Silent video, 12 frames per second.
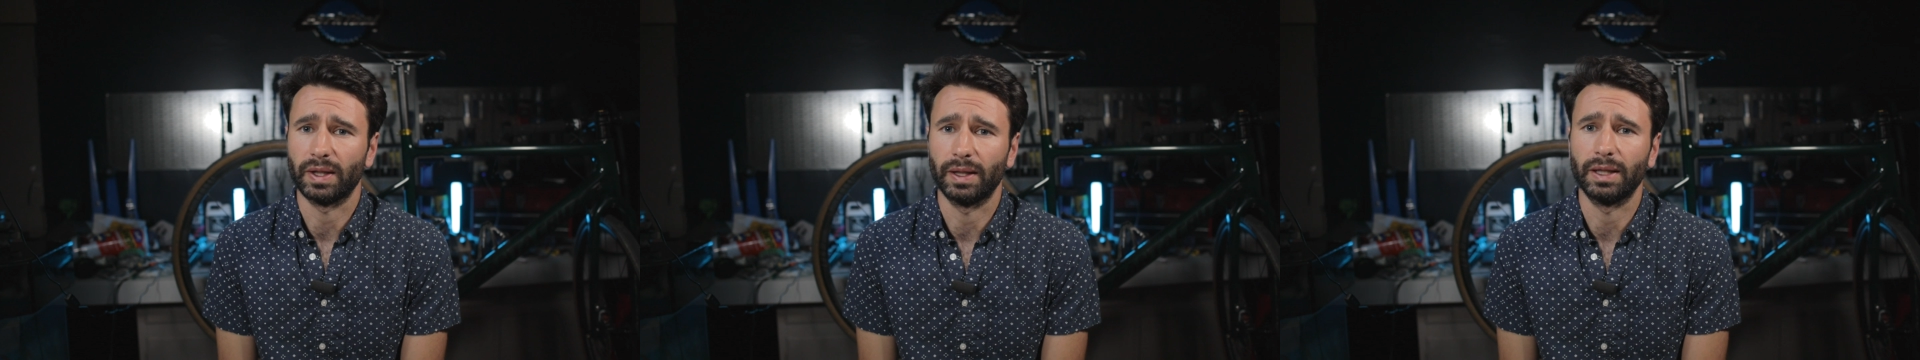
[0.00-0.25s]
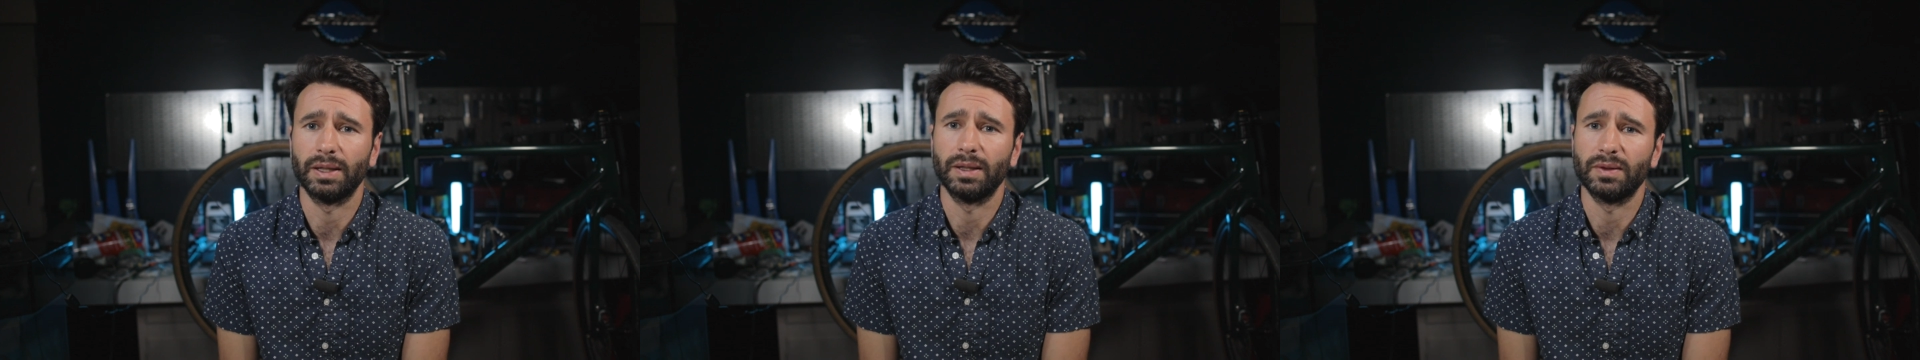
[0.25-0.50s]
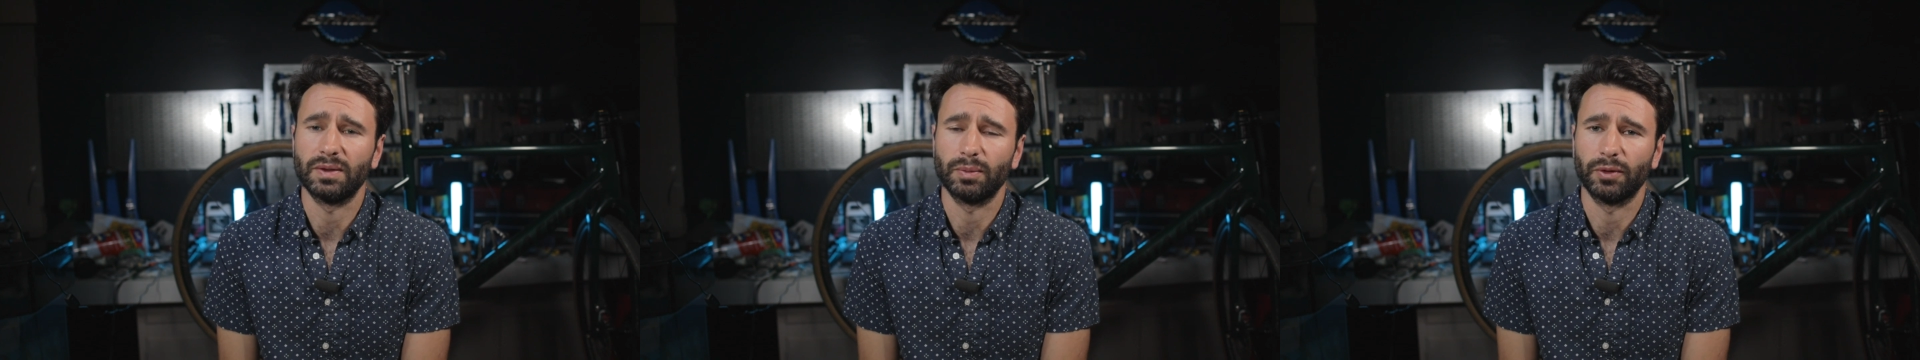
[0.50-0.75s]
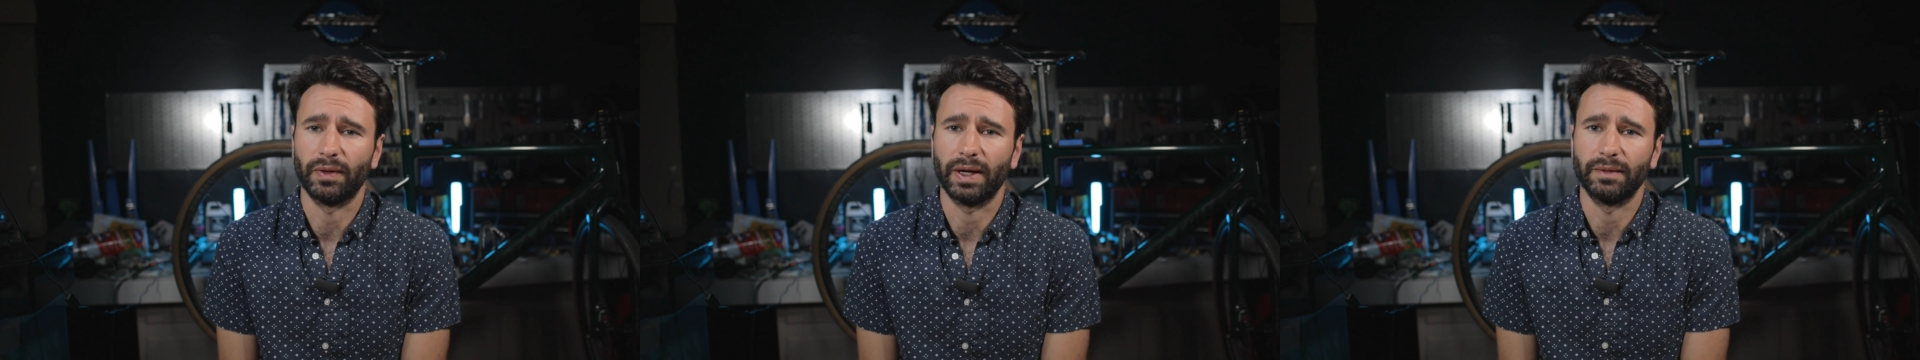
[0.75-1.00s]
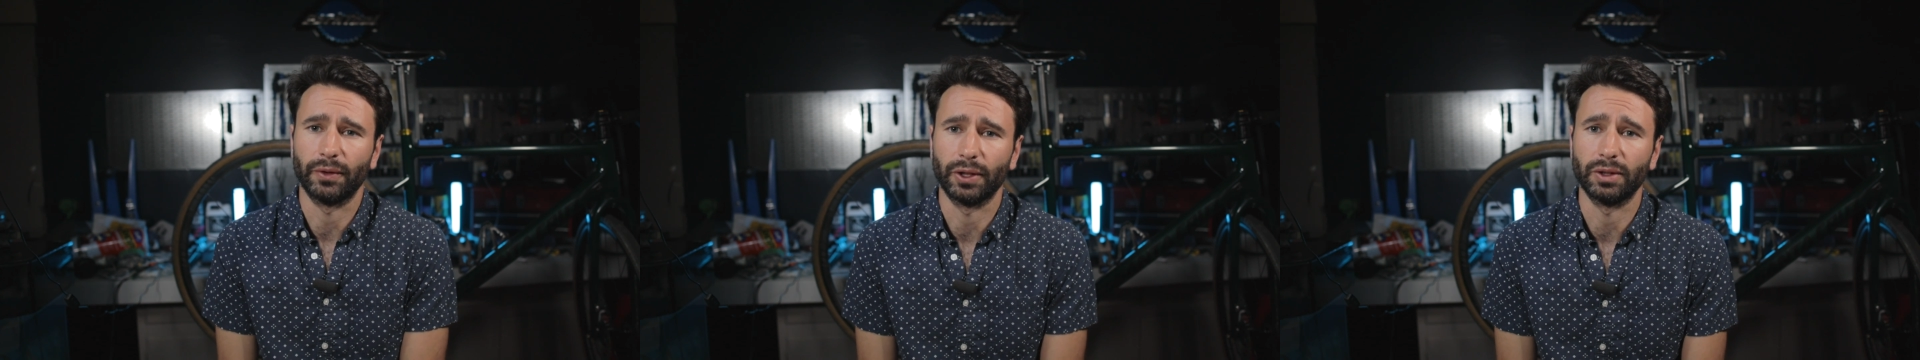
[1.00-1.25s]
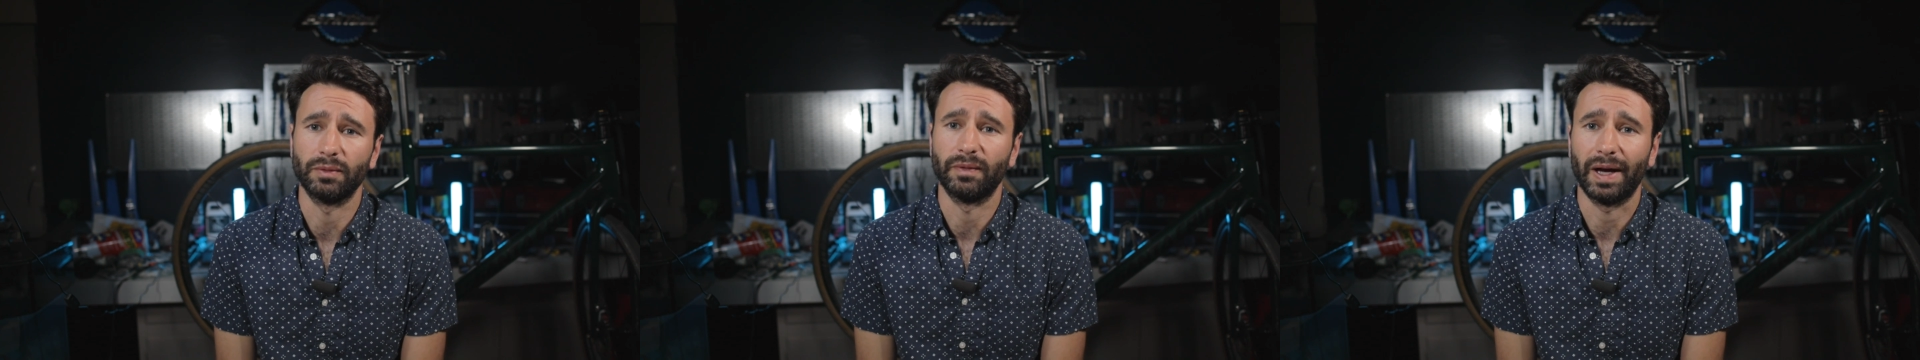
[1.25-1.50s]
I think it does provide
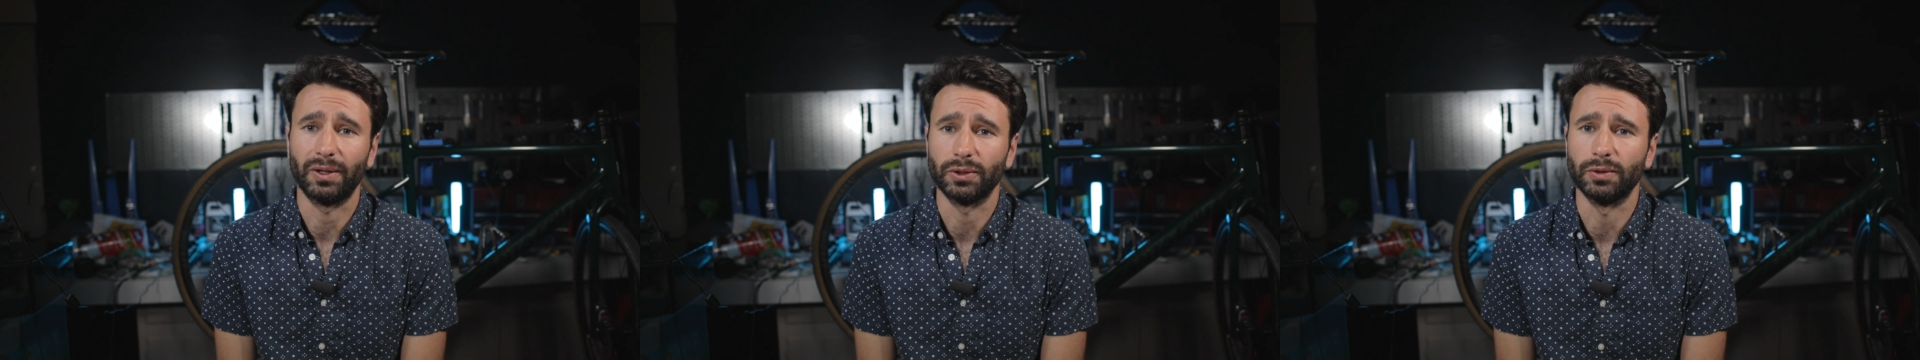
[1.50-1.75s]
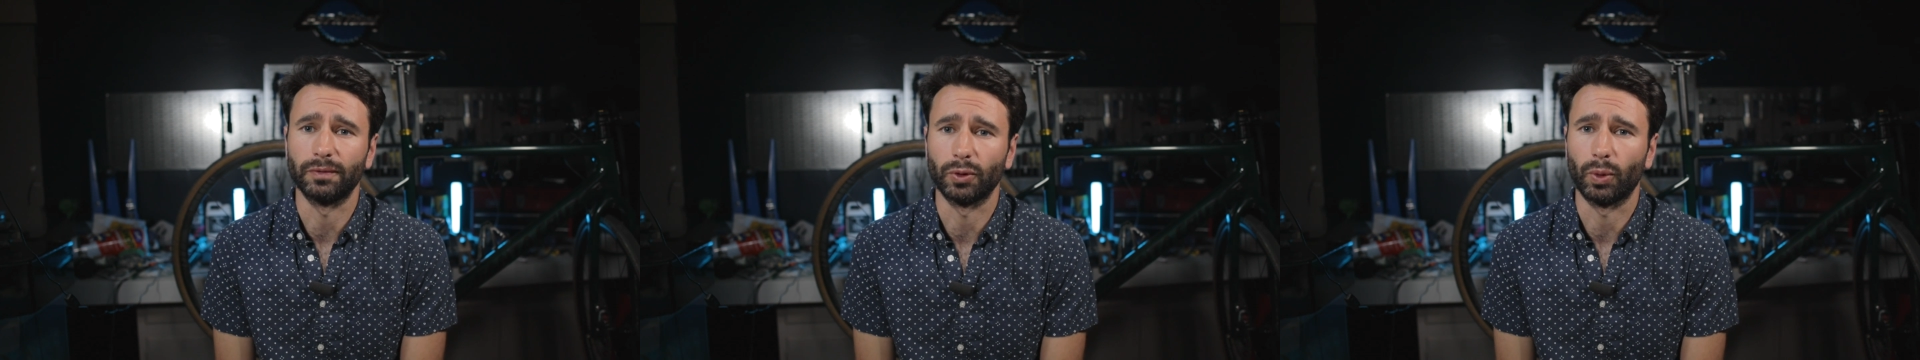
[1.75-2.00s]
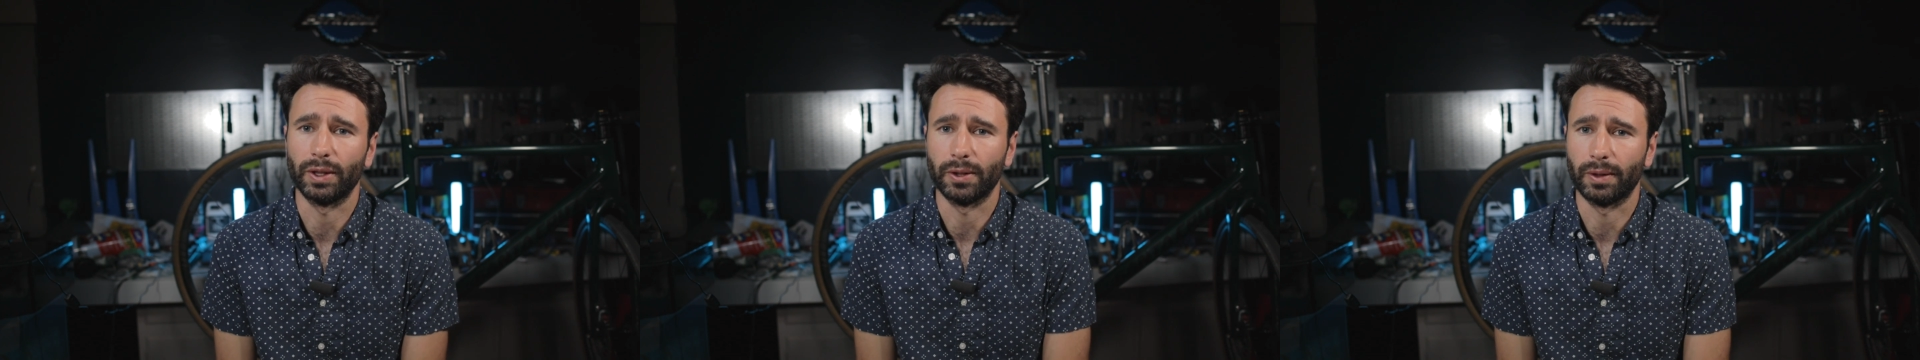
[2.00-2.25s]
very good value for what